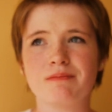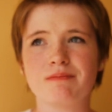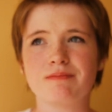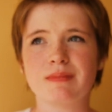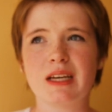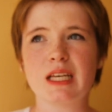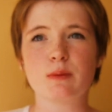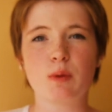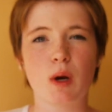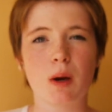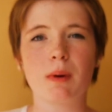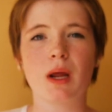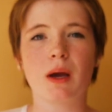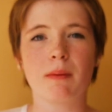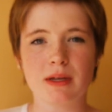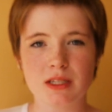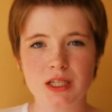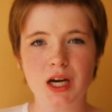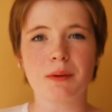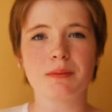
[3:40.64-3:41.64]
It's probably on
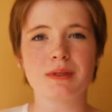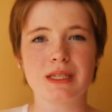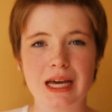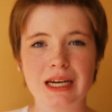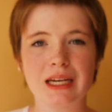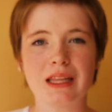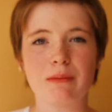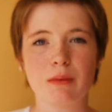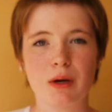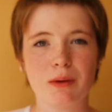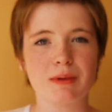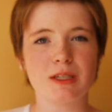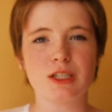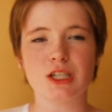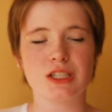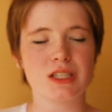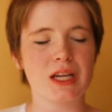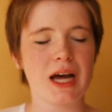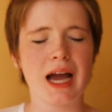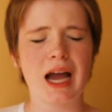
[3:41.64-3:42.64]
my top 10 at the moment.
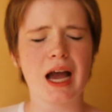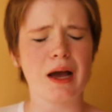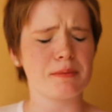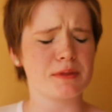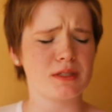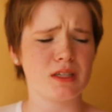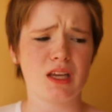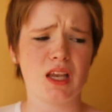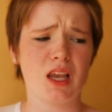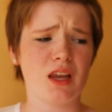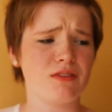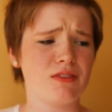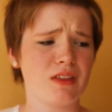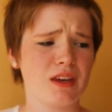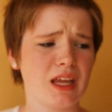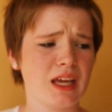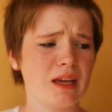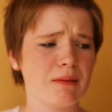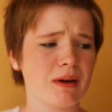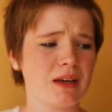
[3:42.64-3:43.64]
I absolutely love the
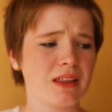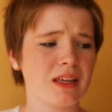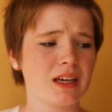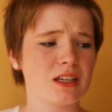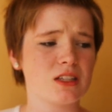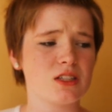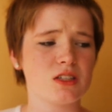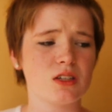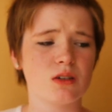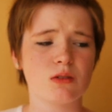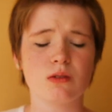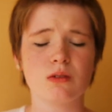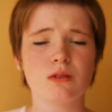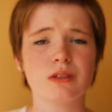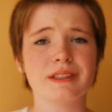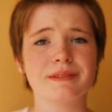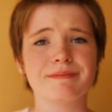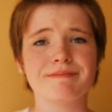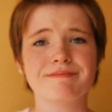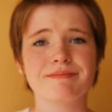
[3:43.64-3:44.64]
name. I think it's so
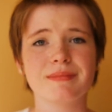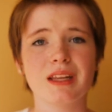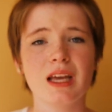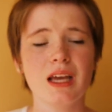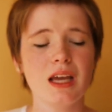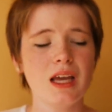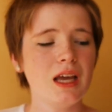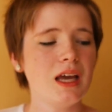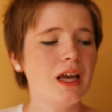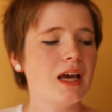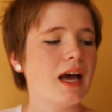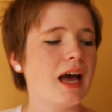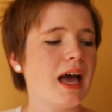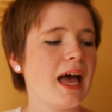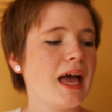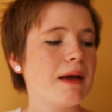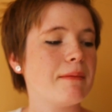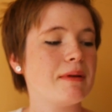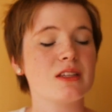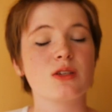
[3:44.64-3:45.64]
cool.
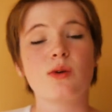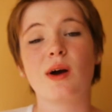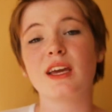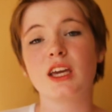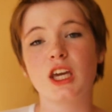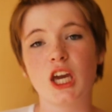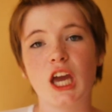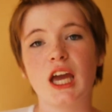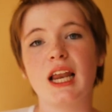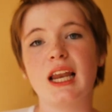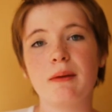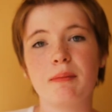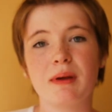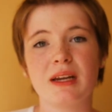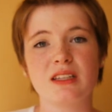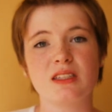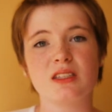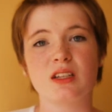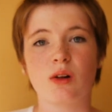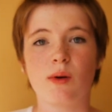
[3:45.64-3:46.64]
It's quite girly, but
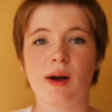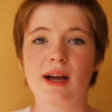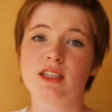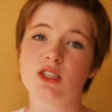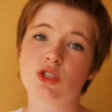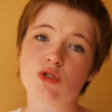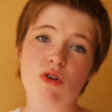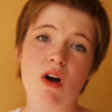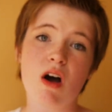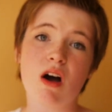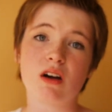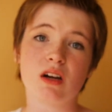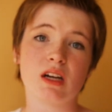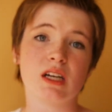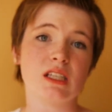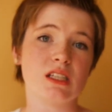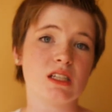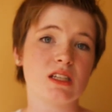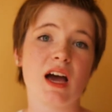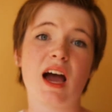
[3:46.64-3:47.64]
it's still quite strong,
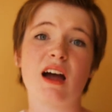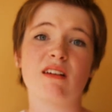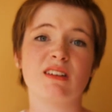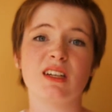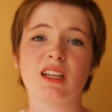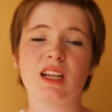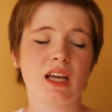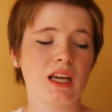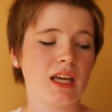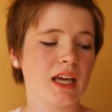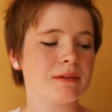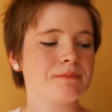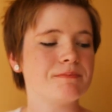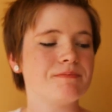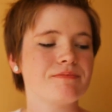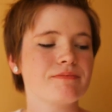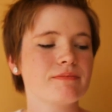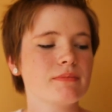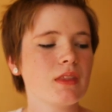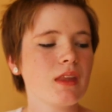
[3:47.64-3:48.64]
and I really like it.
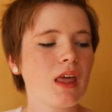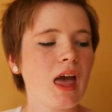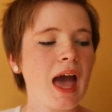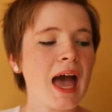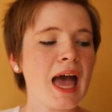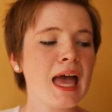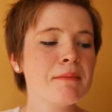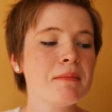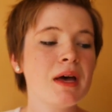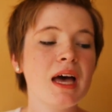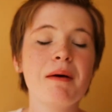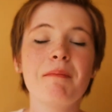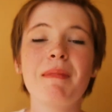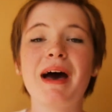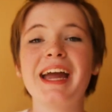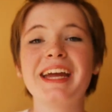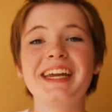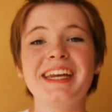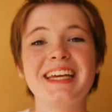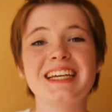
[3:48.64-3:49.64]

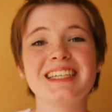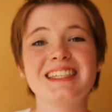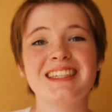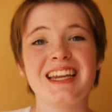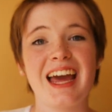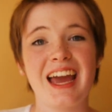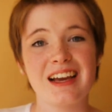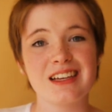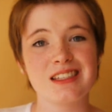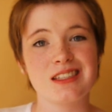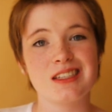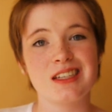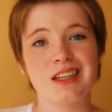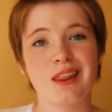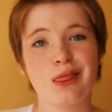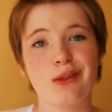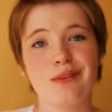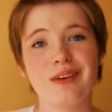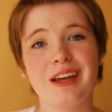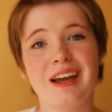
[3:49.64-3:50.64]
Hermione is next,
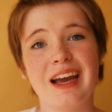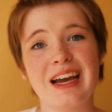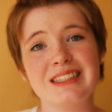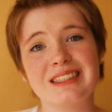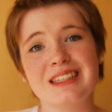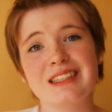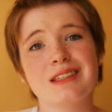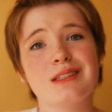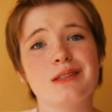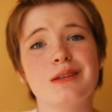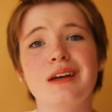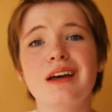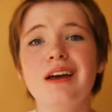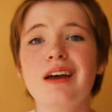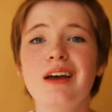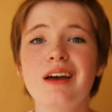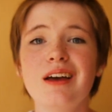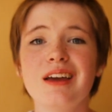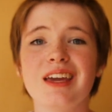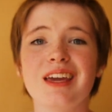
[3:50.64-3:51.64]
in 3 guesses,
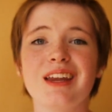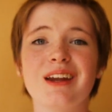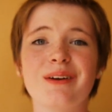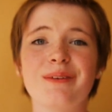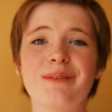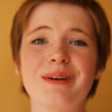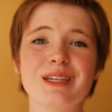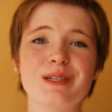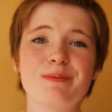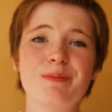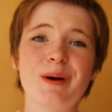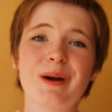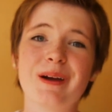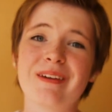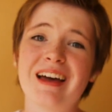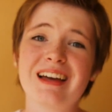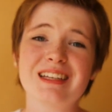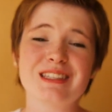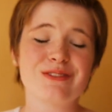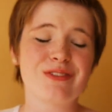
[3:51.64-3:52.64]
which book
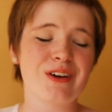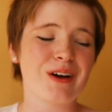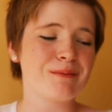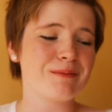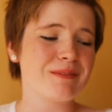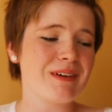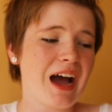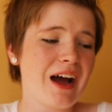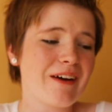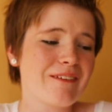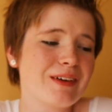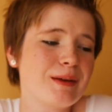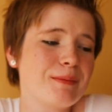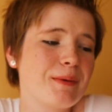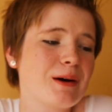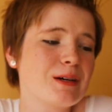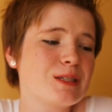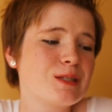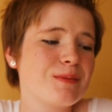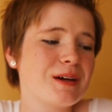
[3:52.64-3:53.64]
that's from. Harry
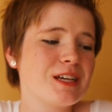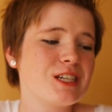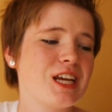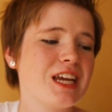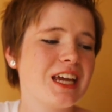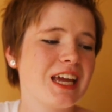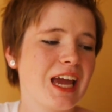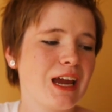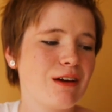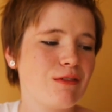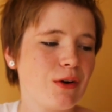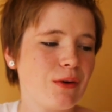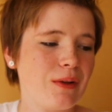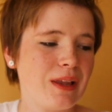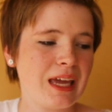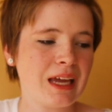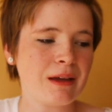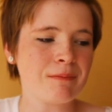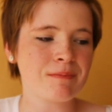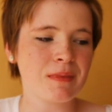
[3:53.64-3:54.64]
Potter by J.K.
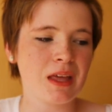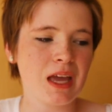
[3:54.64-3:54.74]
Rowling.